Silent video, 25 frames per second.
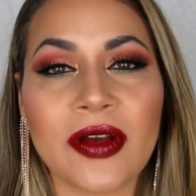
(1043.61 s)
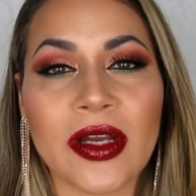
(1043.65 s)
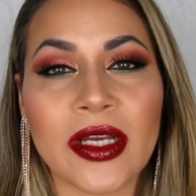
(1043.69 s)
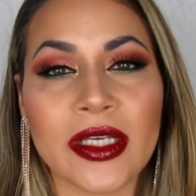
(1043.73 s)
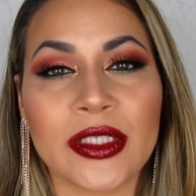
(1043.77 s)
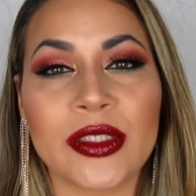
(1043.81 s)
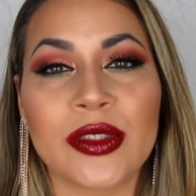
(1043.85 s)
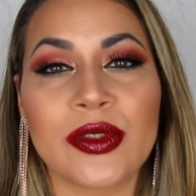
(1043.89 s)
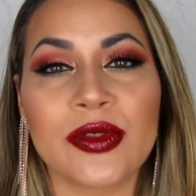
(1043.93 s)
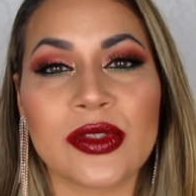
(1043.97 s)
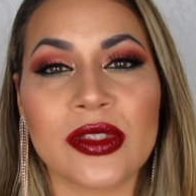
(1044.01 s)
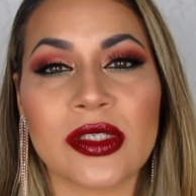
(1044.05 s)
I
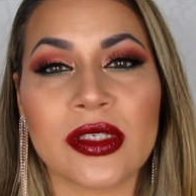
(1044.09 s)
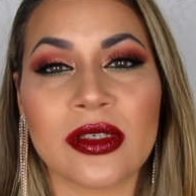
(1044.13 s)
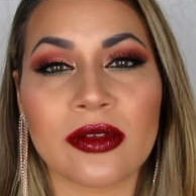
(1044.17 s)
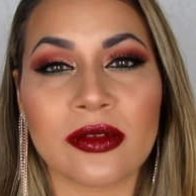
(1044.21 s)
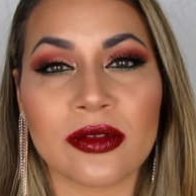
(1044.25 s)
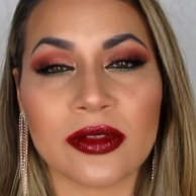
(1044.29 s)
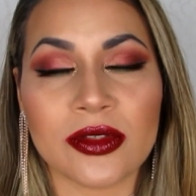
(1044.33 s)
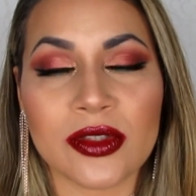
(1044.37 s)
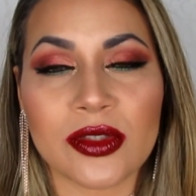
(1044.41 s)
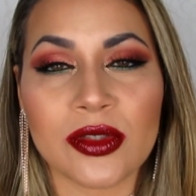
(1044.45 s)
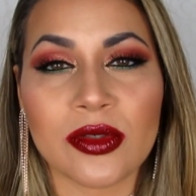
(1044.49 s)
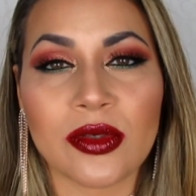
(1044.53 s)
use
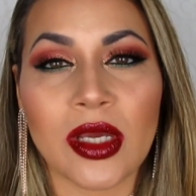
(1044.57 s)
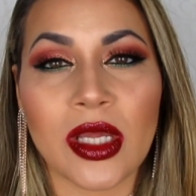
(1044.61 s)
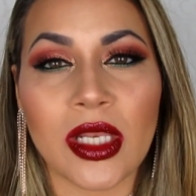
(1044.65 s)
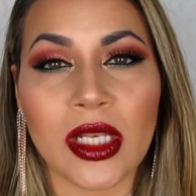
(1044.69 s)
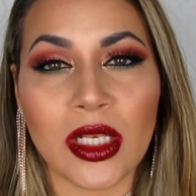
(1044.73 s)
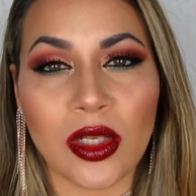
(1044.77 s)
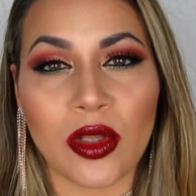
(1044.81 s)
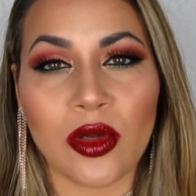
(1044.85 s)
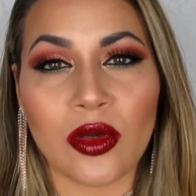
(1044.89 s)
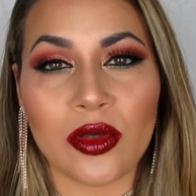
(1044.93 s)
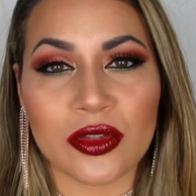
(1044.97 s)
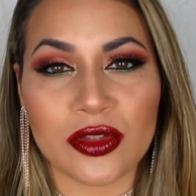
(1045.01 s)
it a
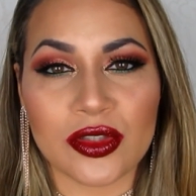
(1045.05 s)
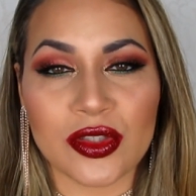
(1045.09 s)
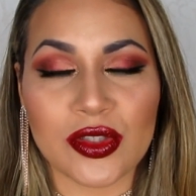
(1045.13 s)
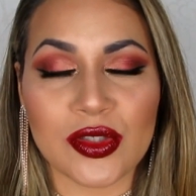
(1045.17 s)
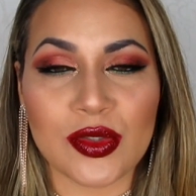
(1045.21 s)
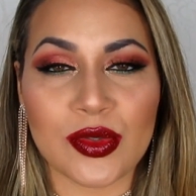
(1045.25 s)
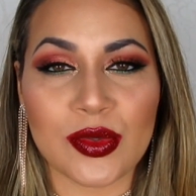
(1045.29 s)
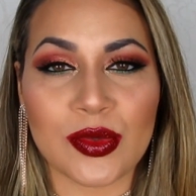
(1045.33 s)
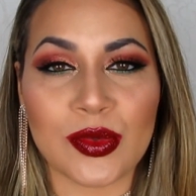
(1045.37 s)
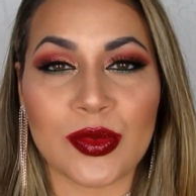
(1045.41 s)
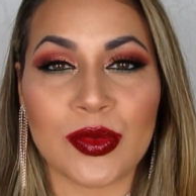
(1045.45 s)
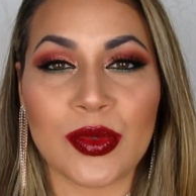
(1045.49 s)
lot
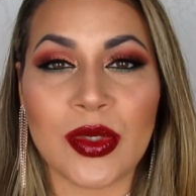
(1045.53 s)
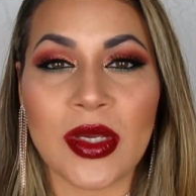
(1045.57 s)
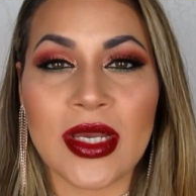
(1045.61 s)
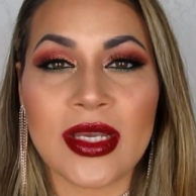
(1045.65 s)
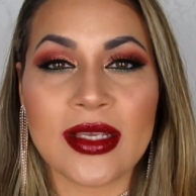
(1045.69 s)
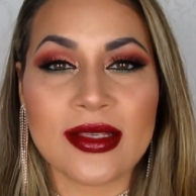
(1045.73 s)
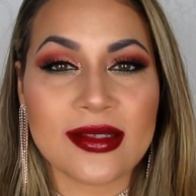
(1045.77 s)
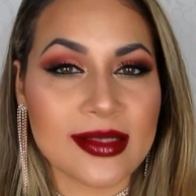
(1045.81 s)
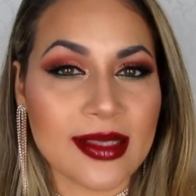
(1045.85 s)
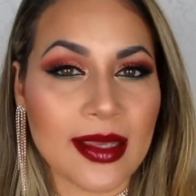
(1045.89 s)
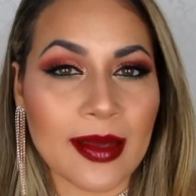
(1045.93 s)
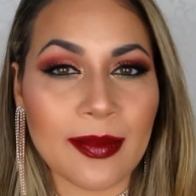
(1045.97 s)
to
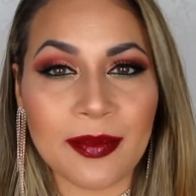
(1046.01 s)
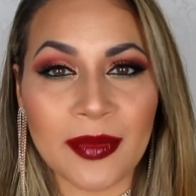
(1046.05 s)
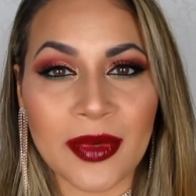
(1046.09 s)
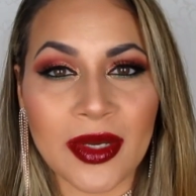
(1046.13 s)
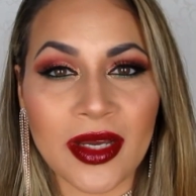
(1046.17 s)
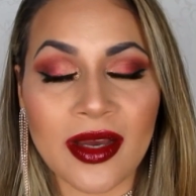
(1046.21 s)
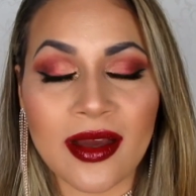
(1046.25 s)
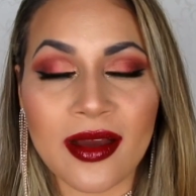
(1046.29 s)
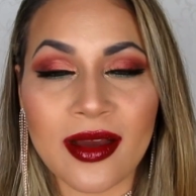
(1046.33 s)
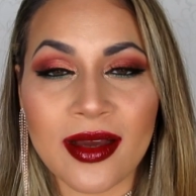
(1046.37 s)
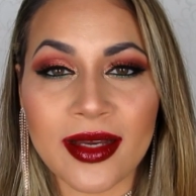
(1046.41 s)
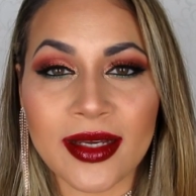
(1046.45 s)
set my
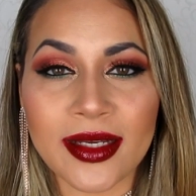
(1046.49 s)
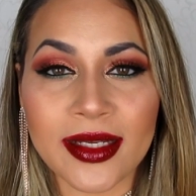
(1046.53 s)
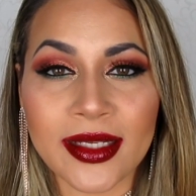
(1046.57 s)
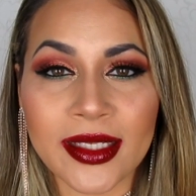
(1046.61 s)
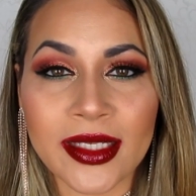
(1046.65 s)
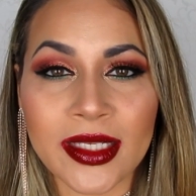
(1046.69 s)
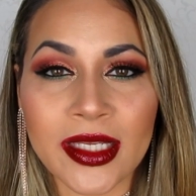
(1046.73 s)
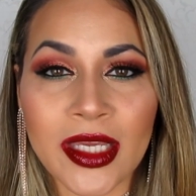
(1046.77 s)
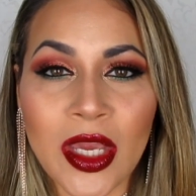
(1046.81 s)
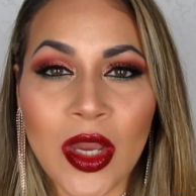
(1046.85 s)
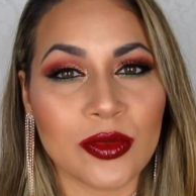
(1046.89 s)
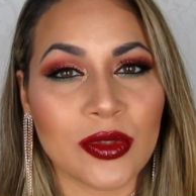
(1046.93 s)

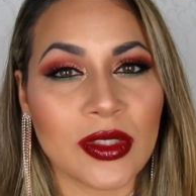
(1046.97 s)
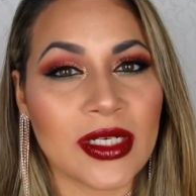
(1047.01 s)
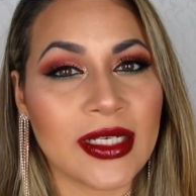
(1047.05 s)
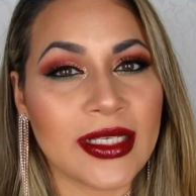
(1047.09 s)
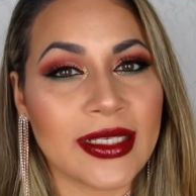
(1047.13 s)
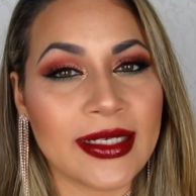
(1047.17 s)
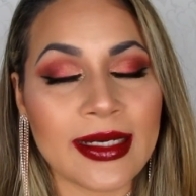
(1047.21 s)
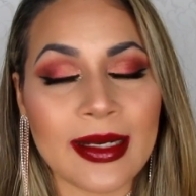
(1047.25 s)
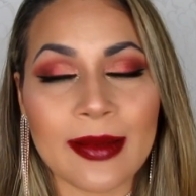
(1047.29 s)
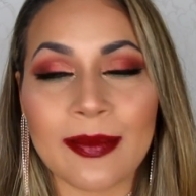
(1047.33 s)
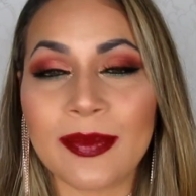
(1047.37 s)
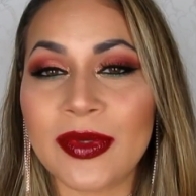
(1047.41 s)
eye, to
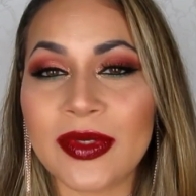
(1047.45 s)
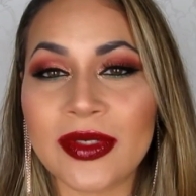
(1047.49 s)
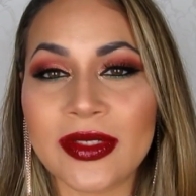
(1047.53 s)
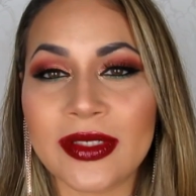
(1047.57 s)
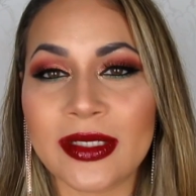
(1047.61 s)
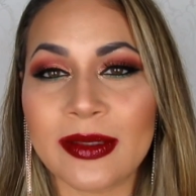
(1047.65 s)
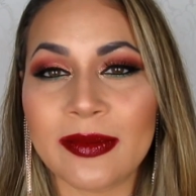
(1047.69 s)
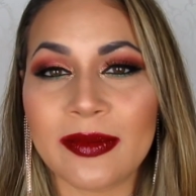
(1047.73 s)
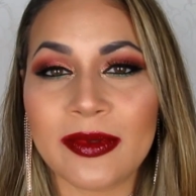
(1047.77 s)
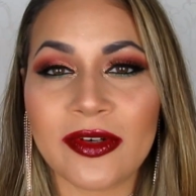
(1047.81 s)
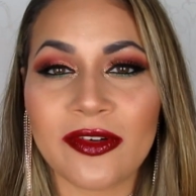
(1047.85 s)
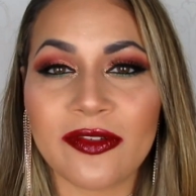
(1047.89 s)
clean up a
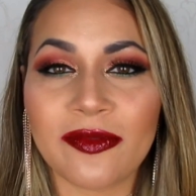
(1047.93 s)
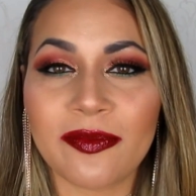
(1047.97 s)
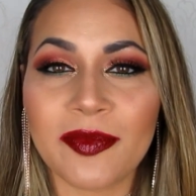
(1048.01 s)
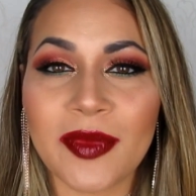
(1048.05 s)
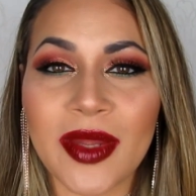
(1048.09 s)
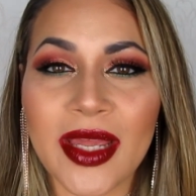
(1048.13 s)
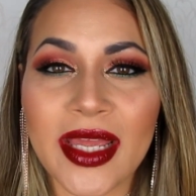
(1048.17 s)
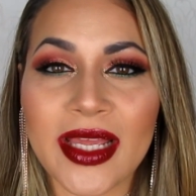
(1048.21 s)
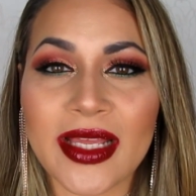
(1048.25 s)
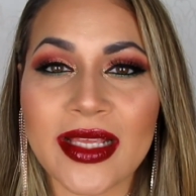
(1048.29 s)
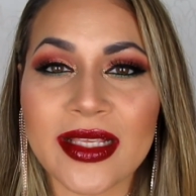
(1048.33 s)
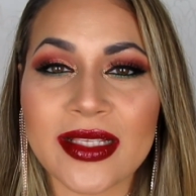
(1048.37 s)
little bit of
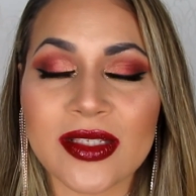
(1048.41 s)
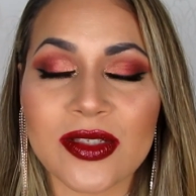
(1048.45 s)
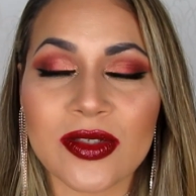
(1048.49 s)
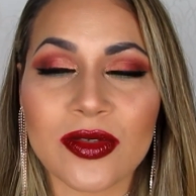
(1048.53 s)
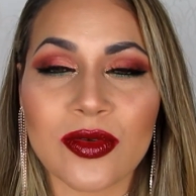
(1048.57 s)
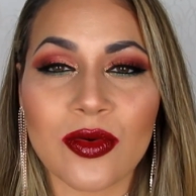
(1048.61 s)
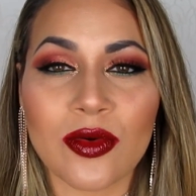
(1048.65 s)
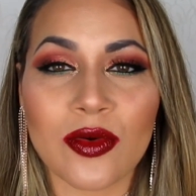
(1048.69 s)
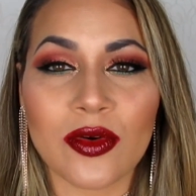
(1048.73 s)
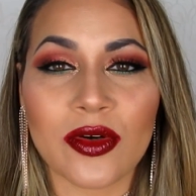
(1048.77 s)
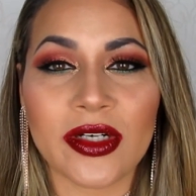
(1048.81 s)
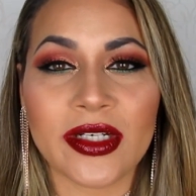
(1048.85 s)
mess,
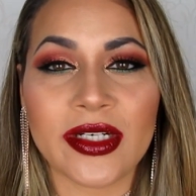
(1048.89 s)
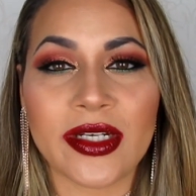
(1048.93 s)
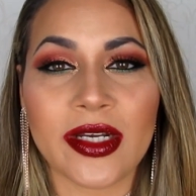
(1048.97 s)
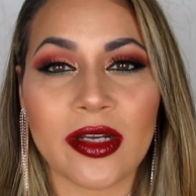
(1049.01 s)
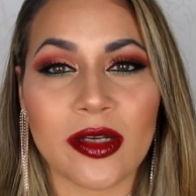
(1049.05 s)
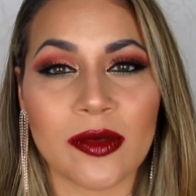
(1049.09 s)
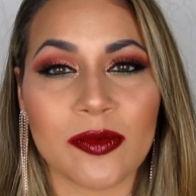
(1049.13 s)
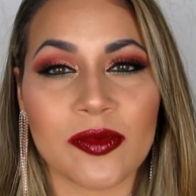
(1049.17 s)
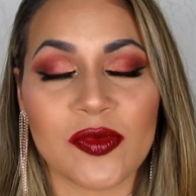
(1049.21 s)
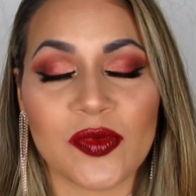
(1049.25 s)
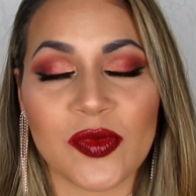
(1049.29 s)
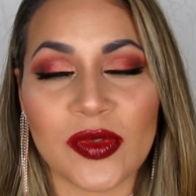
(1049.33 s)
or it
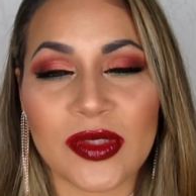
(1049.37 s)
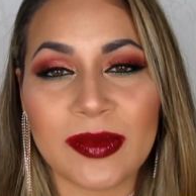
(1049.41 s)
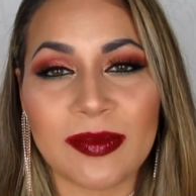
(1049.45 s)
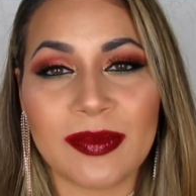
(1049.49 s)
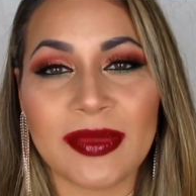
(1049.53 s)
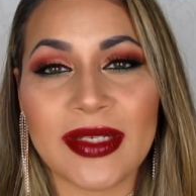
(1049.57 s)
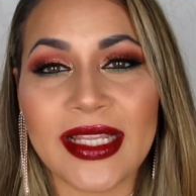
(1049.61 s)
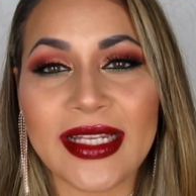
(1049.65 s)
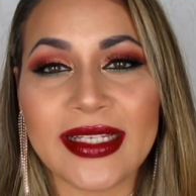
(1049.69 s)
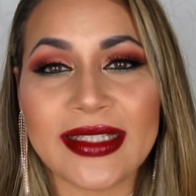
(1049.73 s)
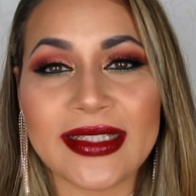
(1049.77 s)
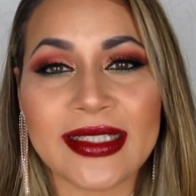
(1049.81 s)
helps with the
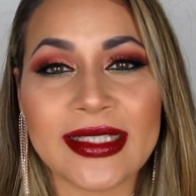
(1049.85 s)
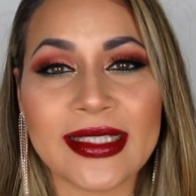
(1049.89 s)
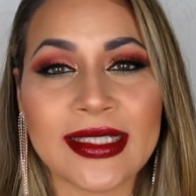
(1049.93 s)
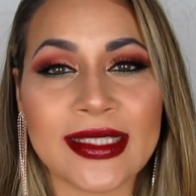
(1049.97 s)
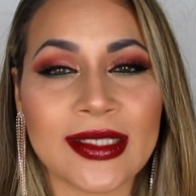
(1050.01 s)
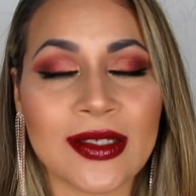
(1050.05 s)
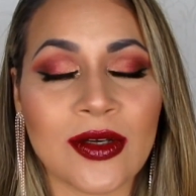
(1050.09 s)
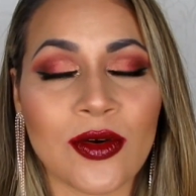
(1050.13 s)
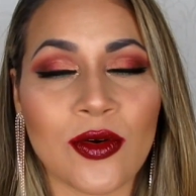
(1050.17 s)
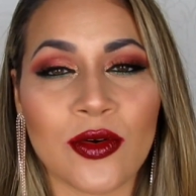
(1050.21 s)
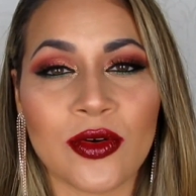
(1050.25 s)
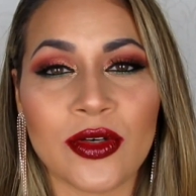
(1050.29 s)

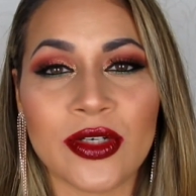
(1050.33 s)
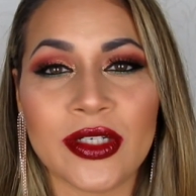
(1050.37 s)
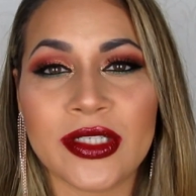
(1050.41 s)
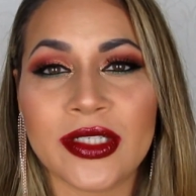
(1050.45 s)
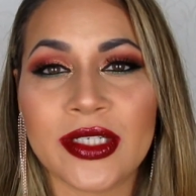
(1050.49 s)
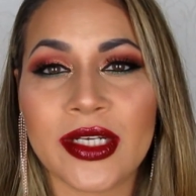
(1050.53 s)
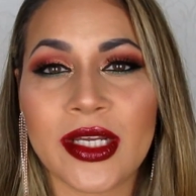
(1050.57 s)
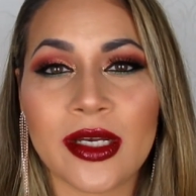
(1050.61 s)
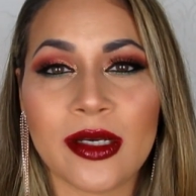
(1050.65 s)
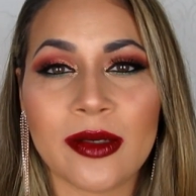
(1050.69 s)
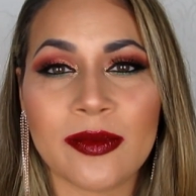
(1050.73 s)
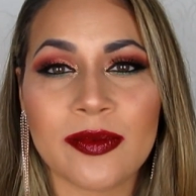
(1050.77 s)
blending, or it
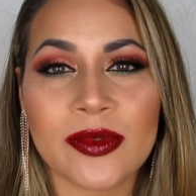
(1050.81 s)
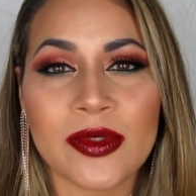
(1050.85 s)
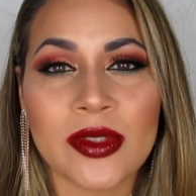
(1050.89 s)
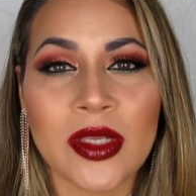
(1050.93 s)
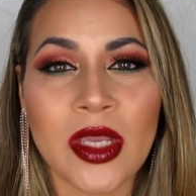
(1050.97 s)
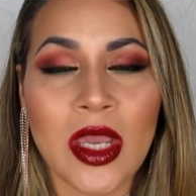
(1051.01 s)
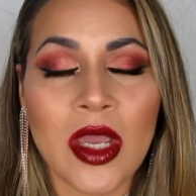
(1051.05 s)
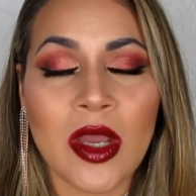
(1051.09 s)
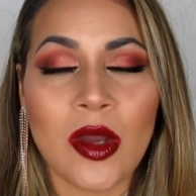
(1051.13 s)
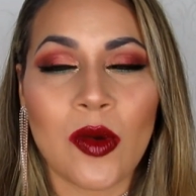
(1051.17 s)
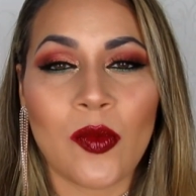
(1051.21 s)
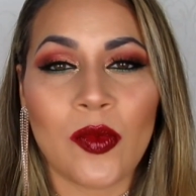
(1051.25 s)
helps
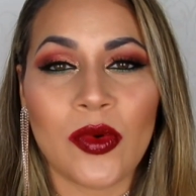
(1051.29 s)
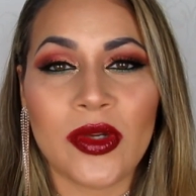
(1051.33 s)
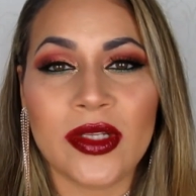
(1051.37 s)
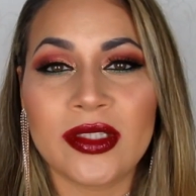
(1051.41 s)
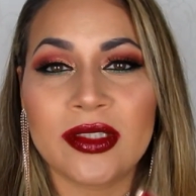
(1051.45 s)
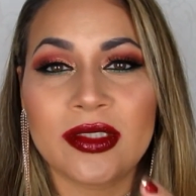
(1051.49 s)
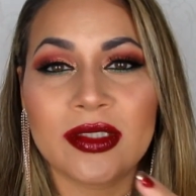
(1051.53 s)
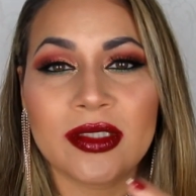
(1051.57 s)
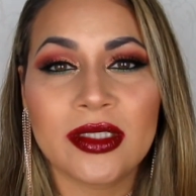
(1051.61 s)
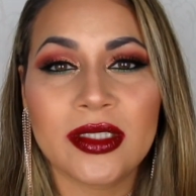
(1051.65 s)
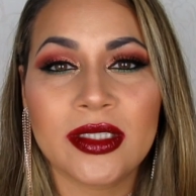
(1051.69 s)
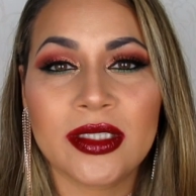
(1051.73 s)
with
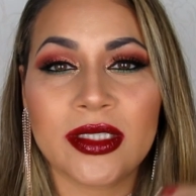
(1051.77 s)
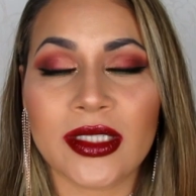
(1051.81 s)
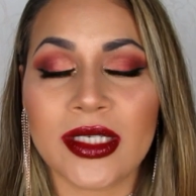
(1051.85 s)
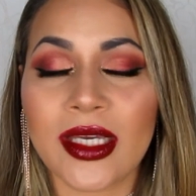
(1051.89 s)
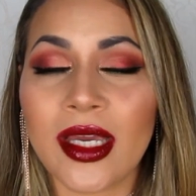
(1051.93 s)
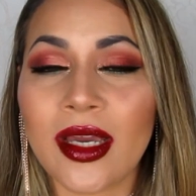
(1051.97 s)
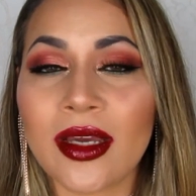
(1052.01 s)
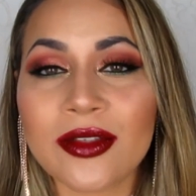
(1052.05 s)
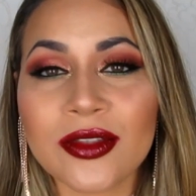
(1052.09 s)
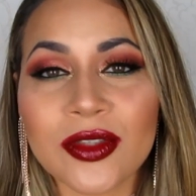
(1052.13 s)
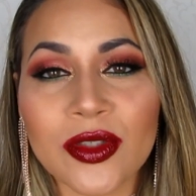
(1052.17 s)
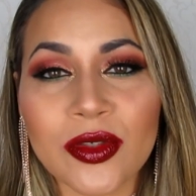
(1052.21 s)
the cut